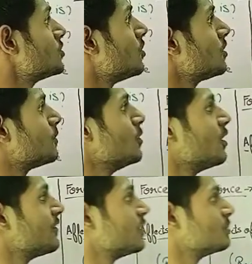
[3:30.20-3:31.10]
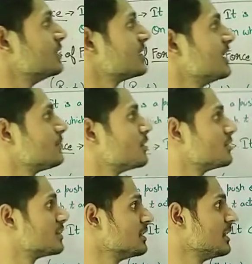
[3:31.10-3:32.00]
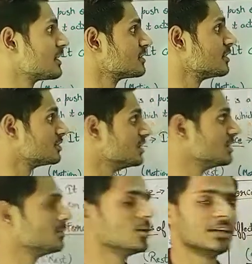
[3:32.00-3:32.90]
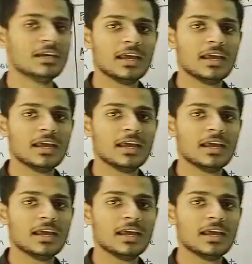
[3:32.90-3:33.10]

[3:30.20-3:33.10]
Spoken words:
or pull of an object that produces an acceleration in the body.